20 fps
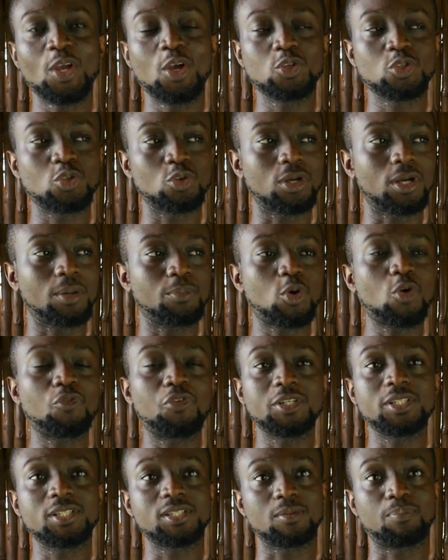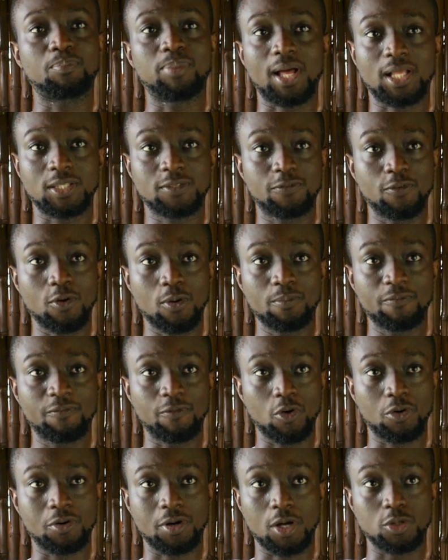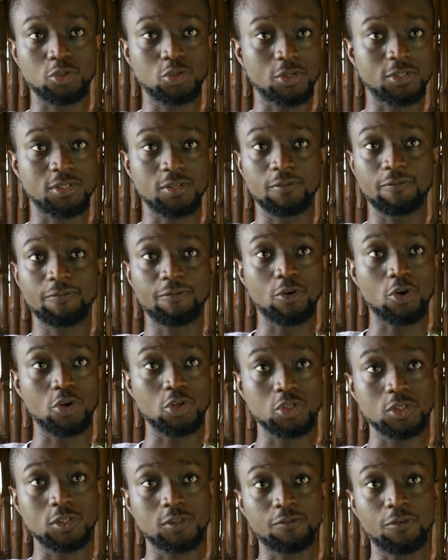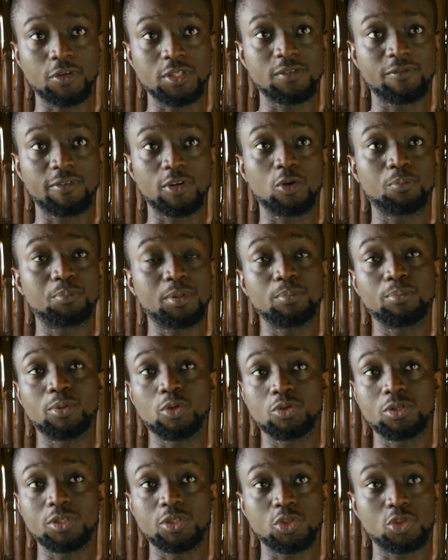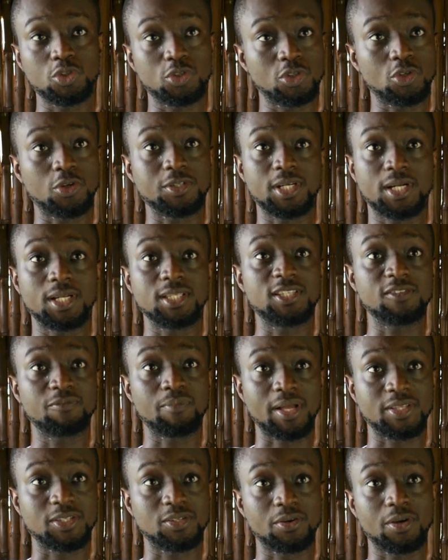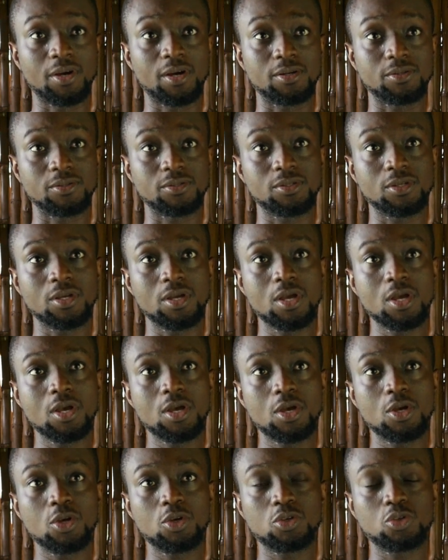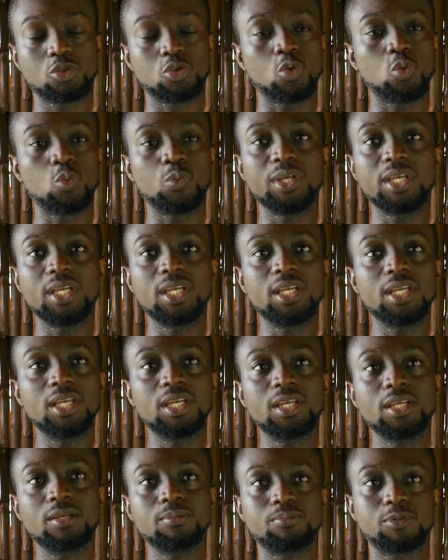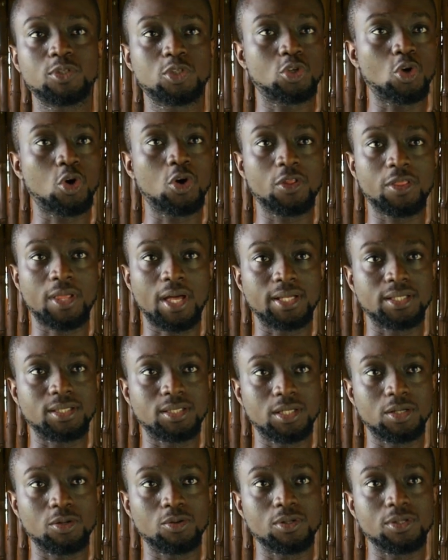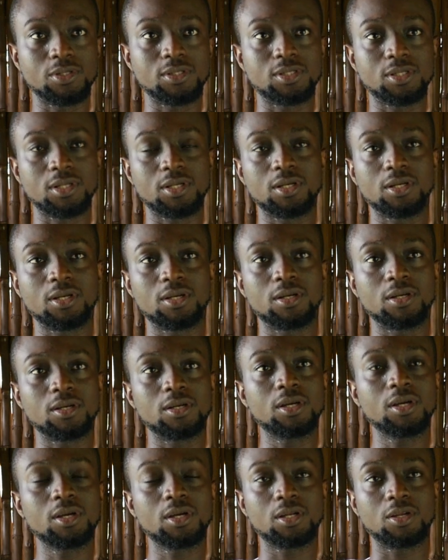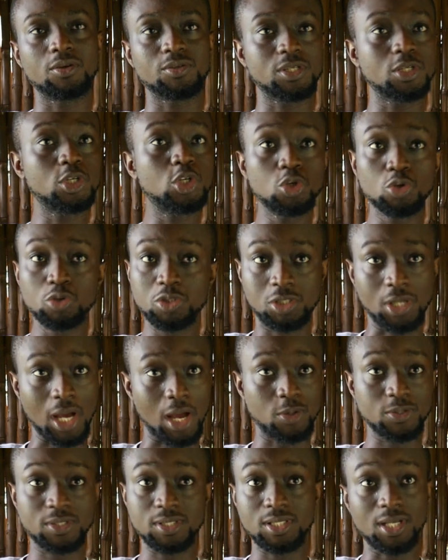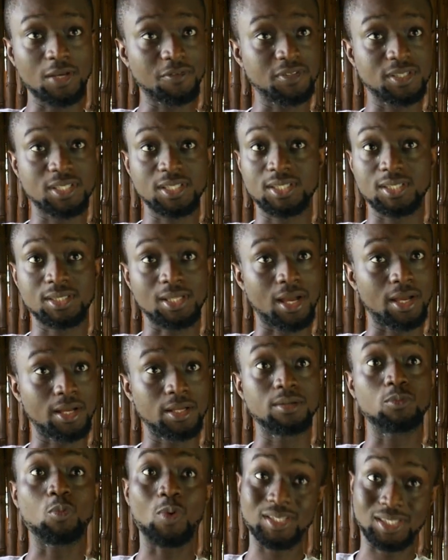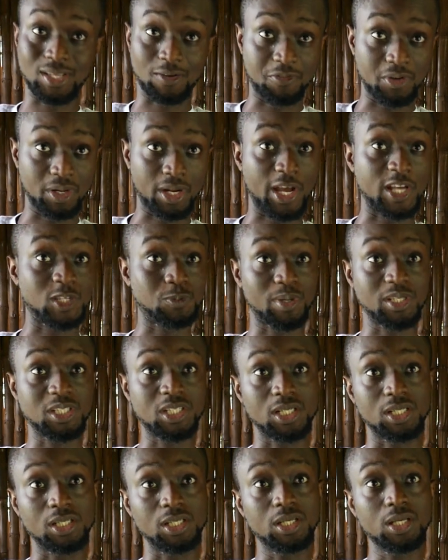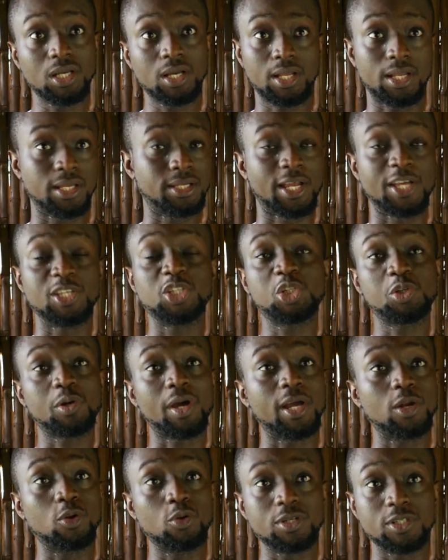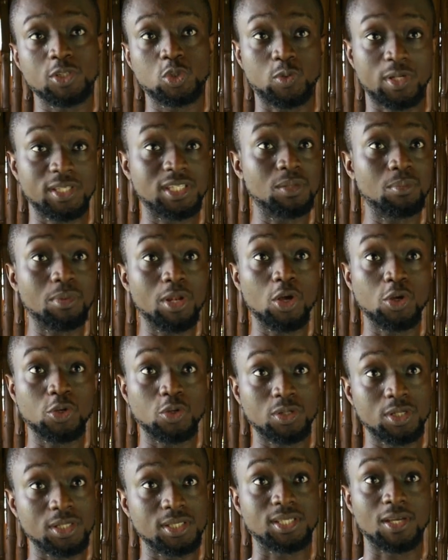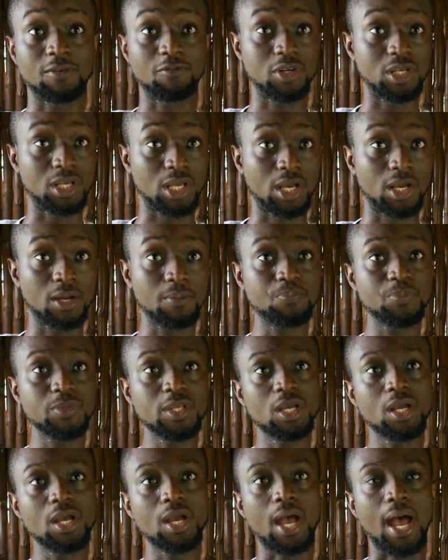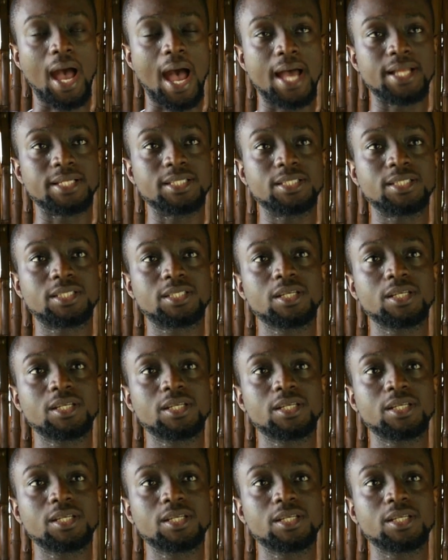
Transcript: So Cofundie is a platform for crowdsourcing funds for developing buildings using alternative materials. So we saw that there was a huge housing deficit in West Africa, especially. In Nigeria alone, it's 20 million units every year. And